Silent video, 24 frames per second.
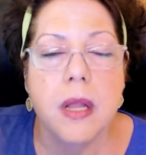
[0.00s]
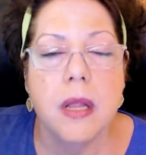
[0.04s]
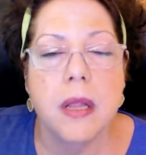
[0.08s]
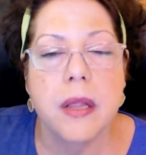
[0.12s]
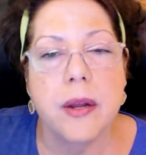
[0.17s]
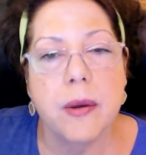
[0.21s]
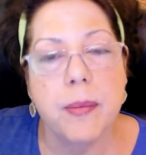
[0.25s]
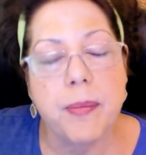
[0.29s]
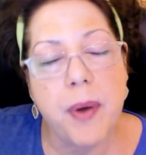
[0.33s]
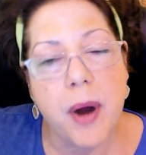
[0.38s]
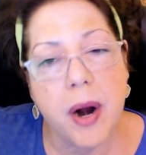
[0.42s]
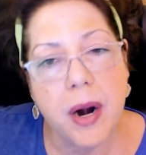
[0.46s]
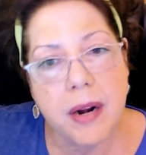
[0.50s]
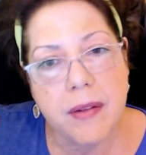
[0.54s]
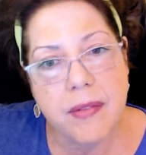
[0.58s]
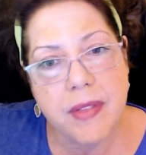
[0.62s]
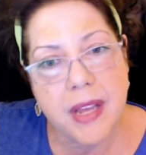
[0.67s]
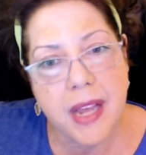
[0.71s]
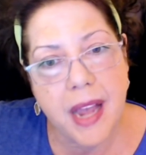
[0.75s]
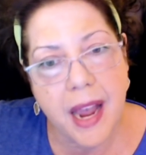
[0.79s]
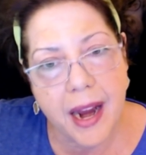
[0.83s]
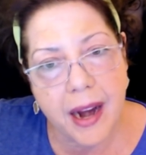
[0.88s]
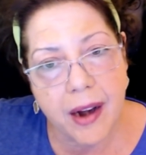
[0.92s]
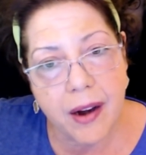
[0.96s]
They're part of
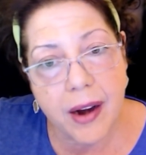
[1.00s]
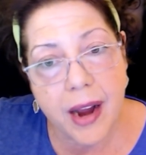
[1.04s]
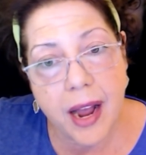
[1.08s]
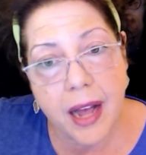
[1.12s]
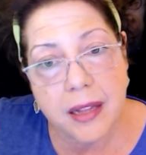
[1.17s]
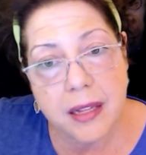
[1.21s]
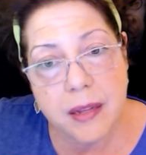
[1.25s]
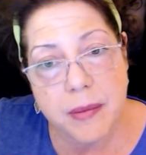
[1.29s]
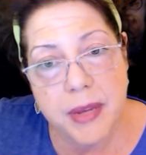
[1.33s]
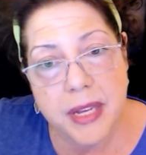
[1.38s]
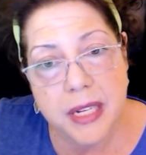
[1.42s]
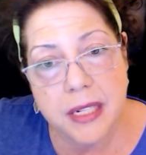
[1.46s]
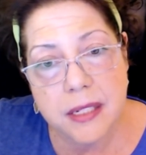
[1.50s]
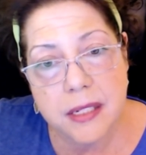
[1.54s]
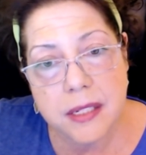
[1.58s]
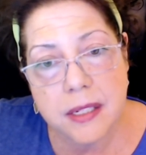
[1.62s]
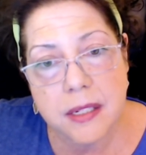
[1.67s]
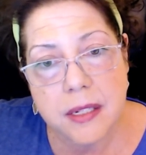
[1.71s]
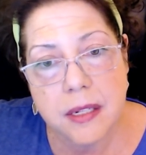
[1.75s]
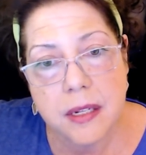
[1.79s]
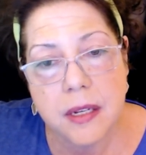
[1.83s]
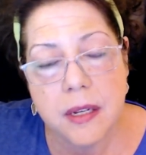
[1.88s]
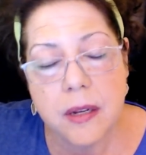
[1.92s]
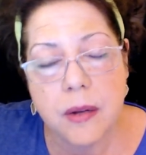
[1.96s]
the air element,
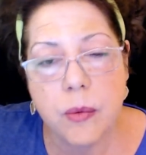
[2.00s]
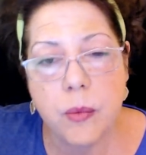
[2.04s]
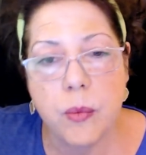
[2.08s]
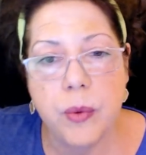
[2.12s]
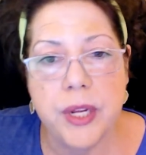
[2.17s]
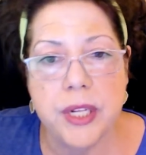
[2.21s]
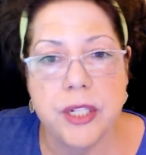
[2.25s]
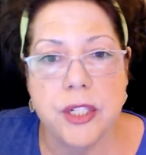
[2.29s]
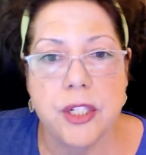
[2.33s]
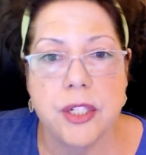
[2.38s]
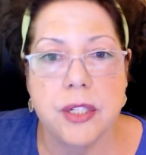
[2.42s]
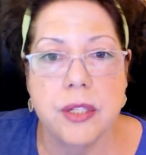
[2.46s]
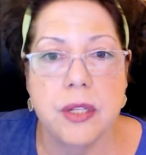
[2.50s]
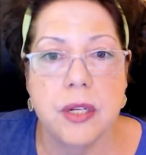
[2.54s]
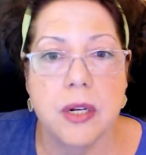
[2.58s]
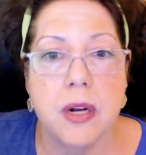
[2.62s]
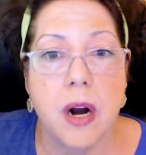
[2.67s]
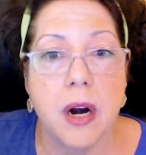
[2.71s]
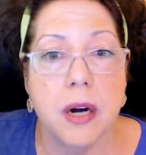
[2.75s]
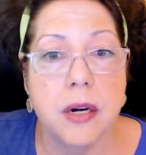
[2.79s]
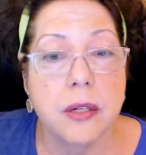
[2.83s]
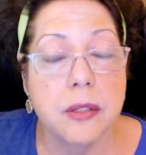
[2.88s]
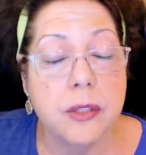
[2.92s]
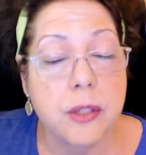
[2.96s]
which the
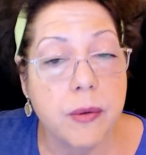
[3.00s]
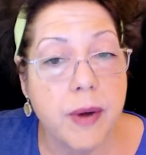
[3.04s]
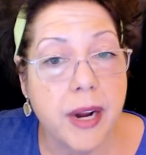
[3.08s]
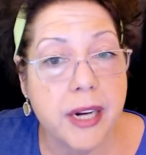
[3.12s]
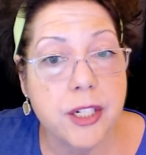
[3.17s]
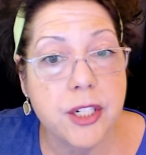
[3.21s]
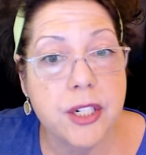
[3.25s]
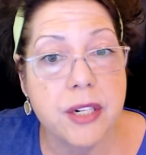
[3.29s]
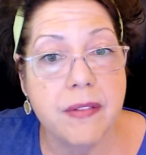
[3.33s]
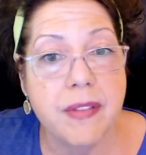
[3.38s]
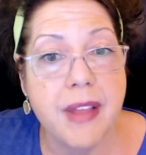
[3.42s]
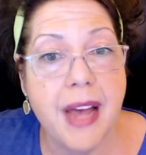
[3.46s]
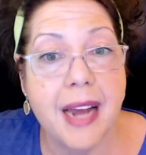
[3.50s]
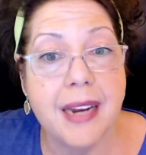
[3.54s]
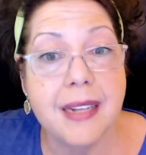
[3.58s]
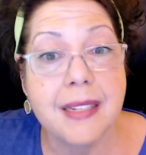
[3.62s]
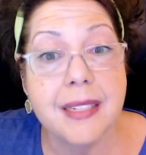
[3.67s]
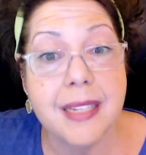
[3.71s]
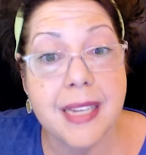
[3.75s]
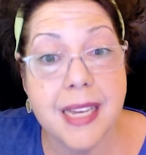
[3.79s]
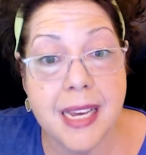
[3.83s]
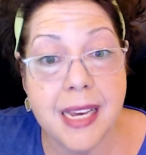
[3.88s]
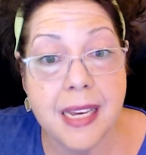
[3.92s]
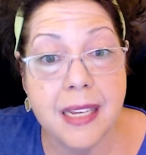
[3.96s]
cardinal direction of that
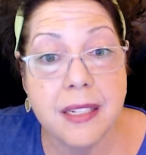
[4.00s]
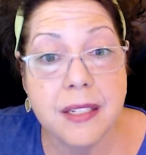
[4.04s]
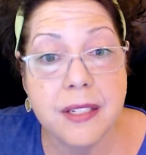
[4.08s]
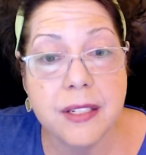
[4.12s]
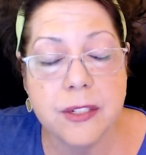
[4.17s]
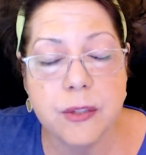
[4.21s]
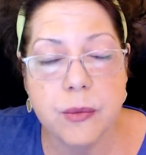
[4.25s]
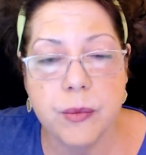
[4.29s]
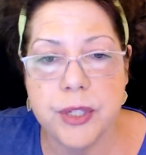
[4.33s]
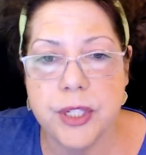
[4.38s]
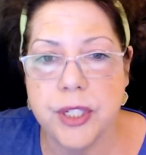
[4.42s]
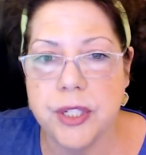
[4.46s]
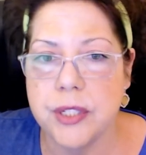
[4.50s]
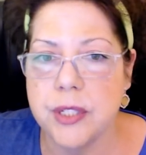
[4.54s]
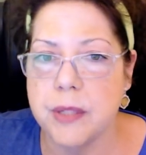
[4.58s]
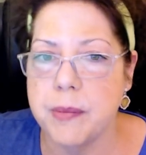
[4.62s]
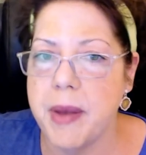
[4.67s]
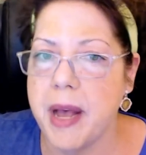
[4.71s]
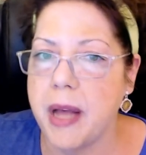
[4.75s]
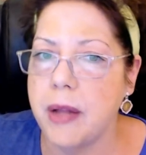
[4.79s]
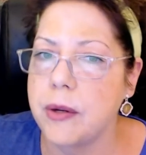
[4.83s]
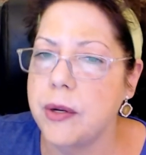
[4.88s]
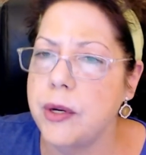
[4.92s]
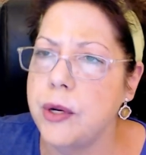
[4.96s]
is east, which is
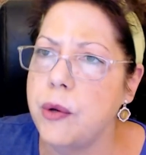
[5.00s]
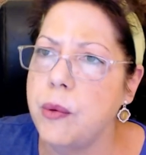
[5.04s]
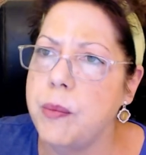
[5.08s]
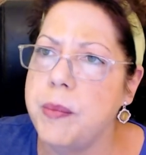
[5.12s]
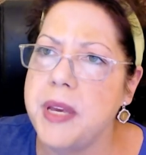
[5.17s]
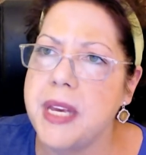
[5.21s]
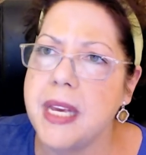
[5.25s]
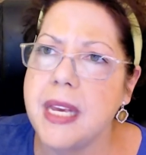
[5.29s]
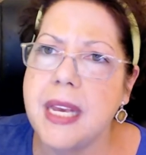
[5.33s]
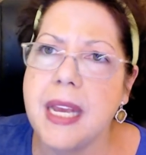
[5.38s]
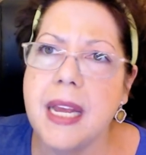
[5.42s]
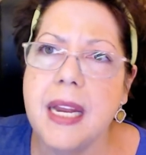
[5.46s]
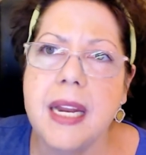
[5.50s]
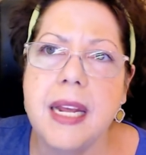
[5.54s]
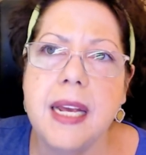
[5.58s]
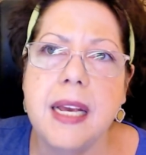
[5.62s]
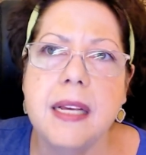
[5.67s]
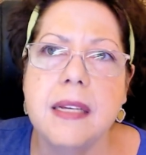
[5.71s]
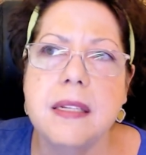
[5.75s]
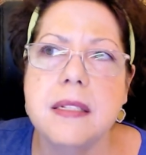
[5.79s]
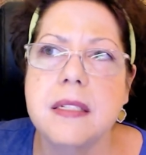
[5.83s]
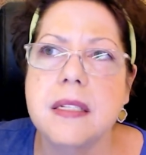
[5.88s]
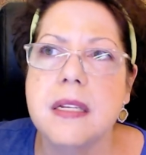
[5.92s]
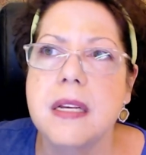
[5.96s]
about new
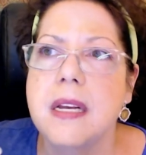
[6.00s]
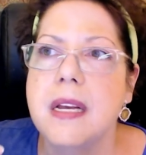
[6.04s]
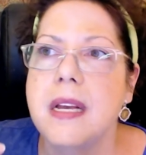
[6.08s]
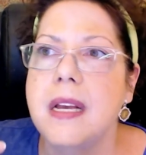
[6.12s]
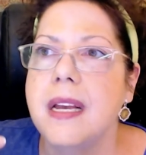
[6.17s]
beginnings.